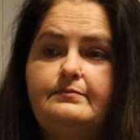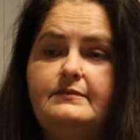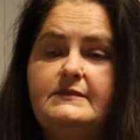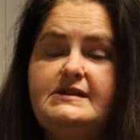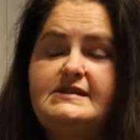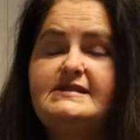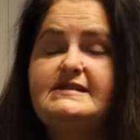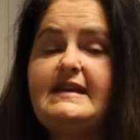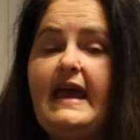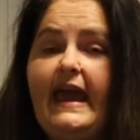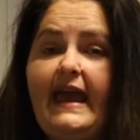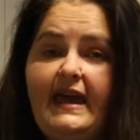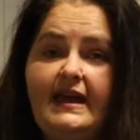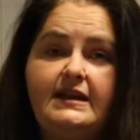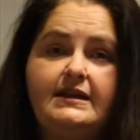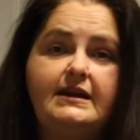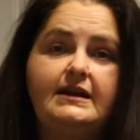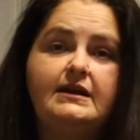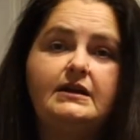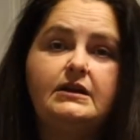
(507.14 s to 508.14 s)

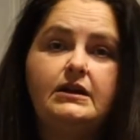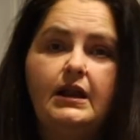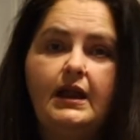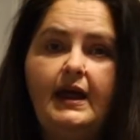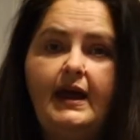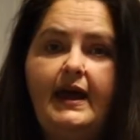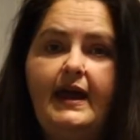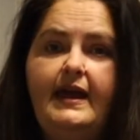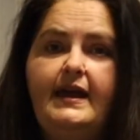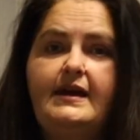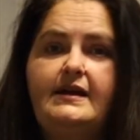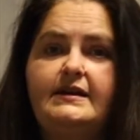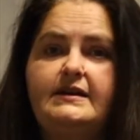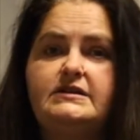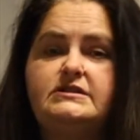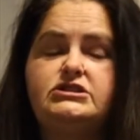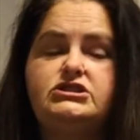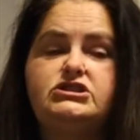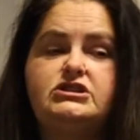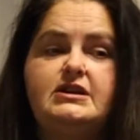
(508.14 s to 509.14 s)
sand and clay, and
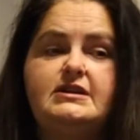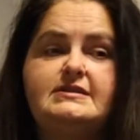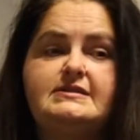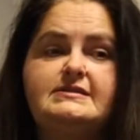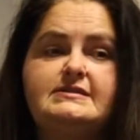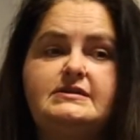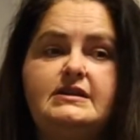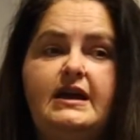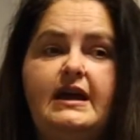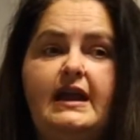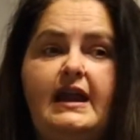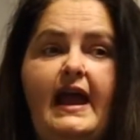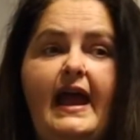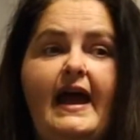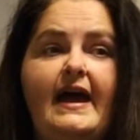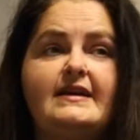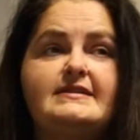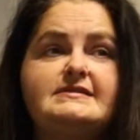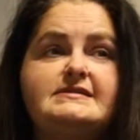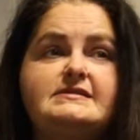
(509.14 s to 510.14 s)
it's just,
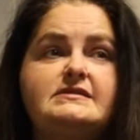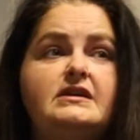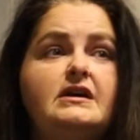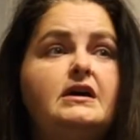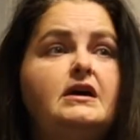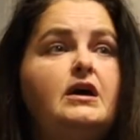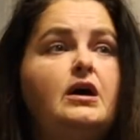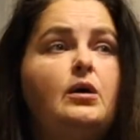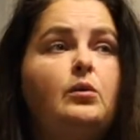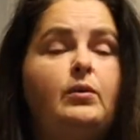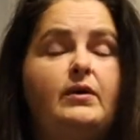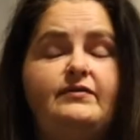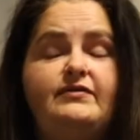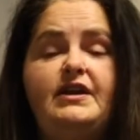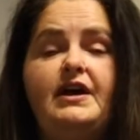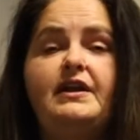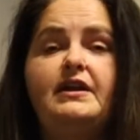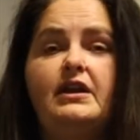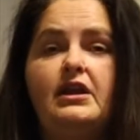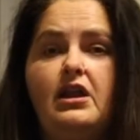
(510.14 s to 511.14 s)
we've
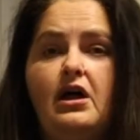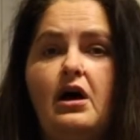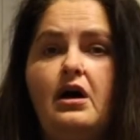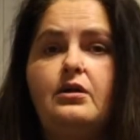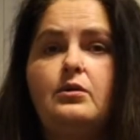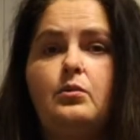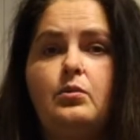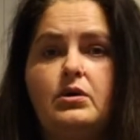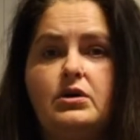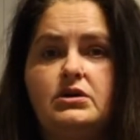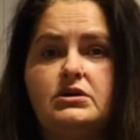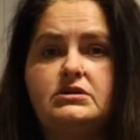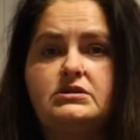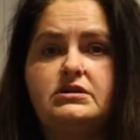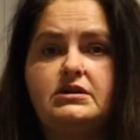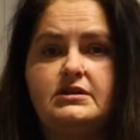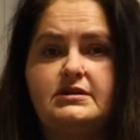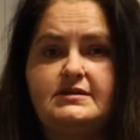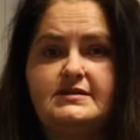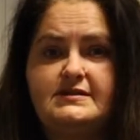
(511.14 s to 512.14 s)
done a lot of work
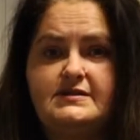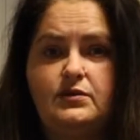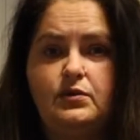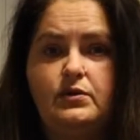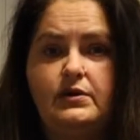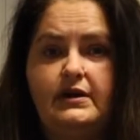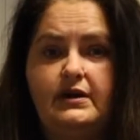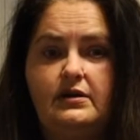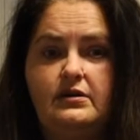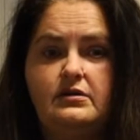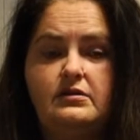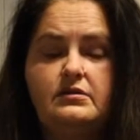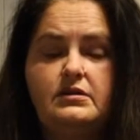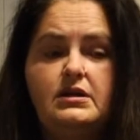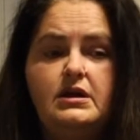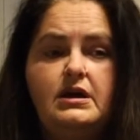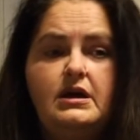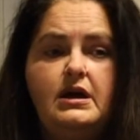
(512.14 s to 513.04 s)
to the soil.